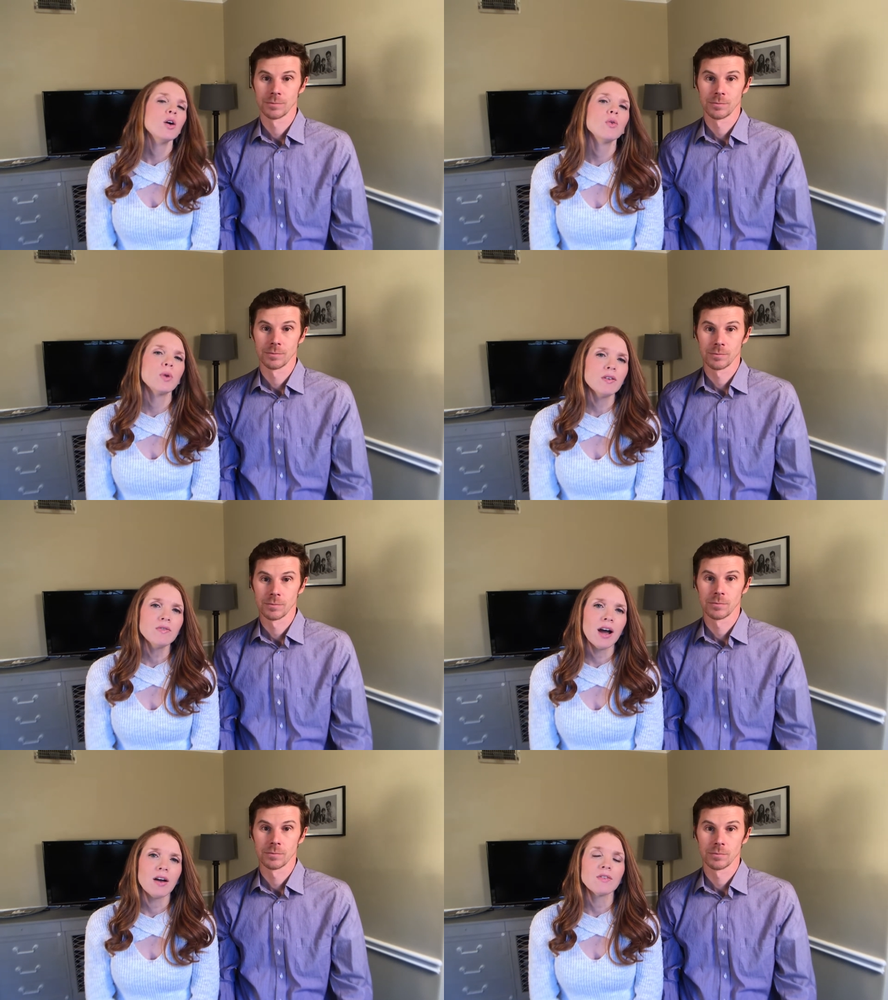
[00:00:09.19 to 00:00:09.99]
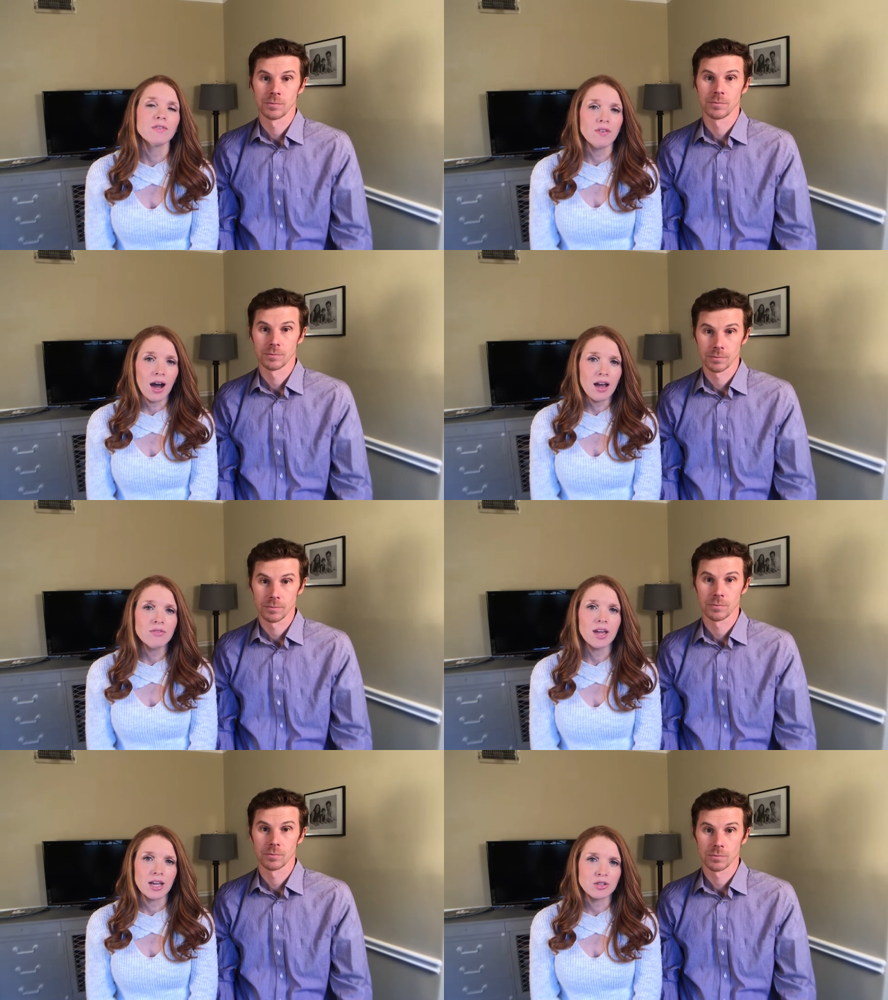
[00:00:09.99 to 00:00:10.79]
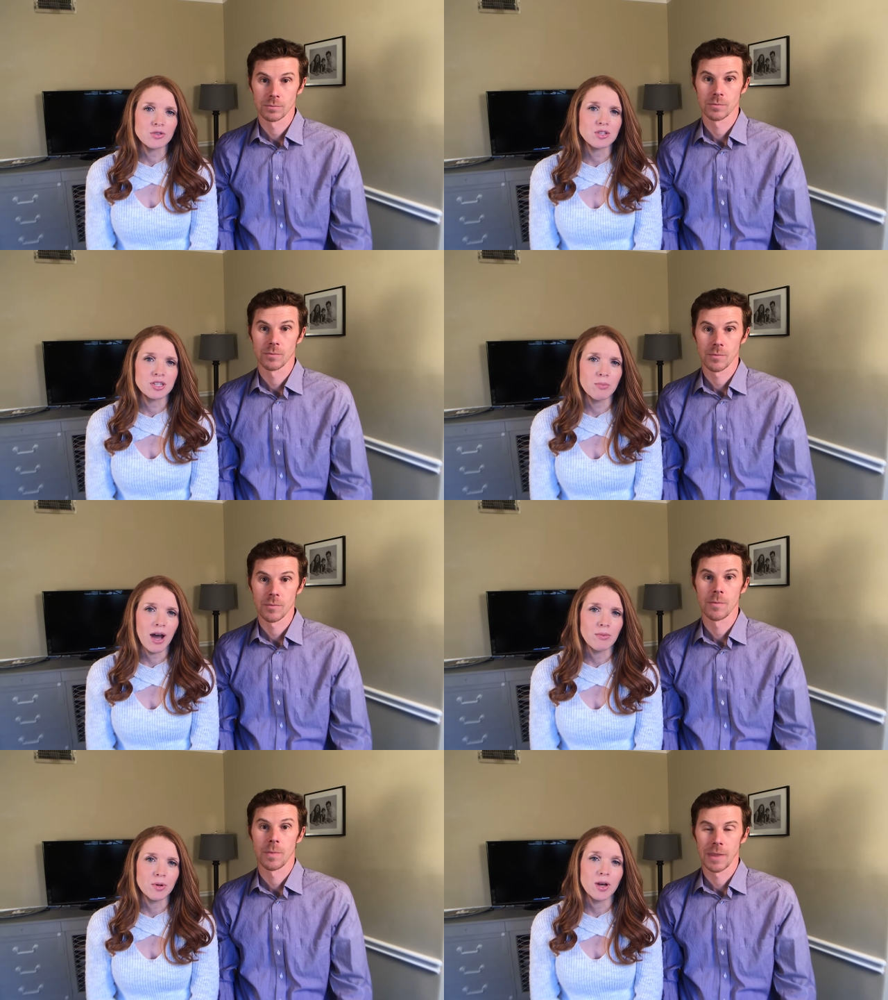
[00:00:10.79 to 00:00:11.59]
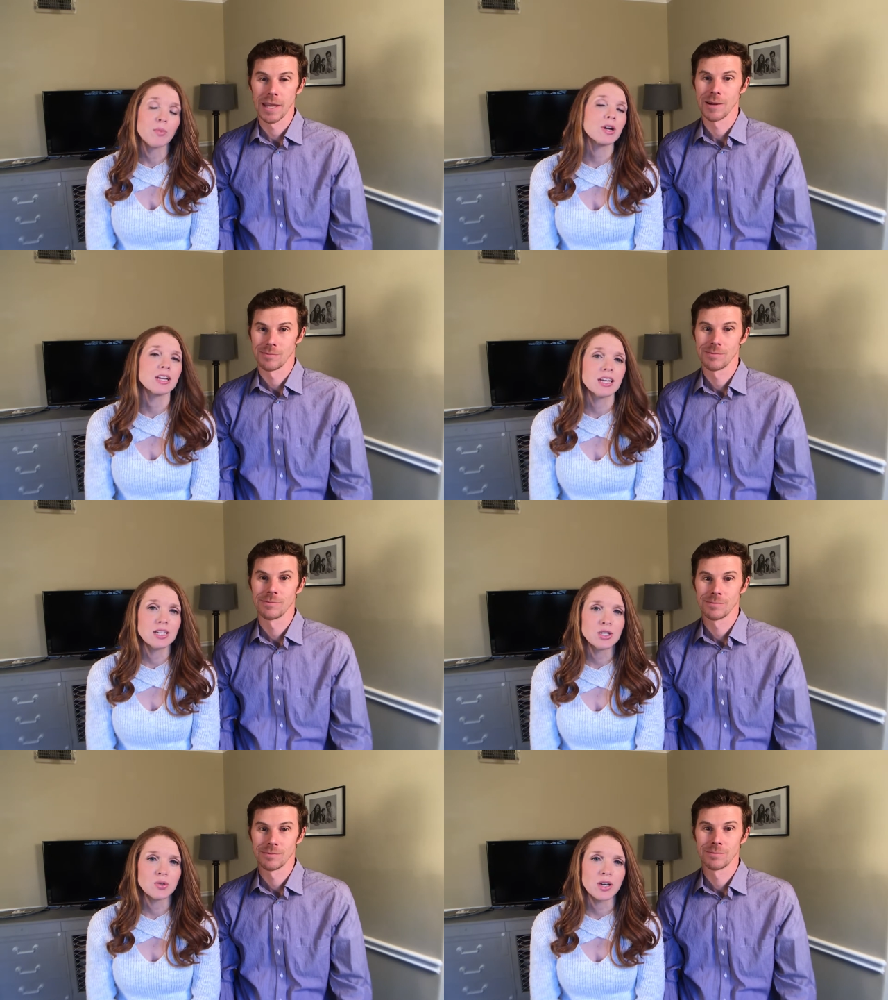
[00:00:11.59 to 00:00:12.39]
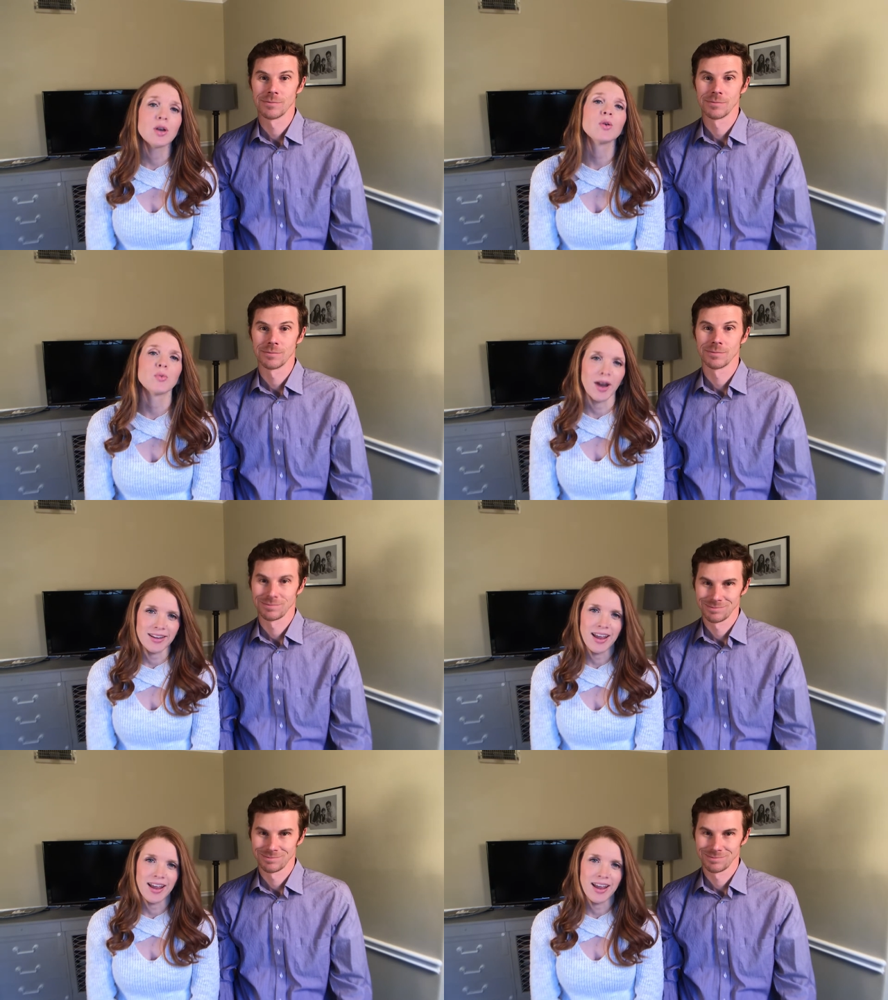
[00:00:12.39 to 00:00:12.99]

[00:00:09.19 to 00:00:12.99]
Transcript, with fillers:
Speaker 1: We found five answers in the Bible, and we're going to get into it right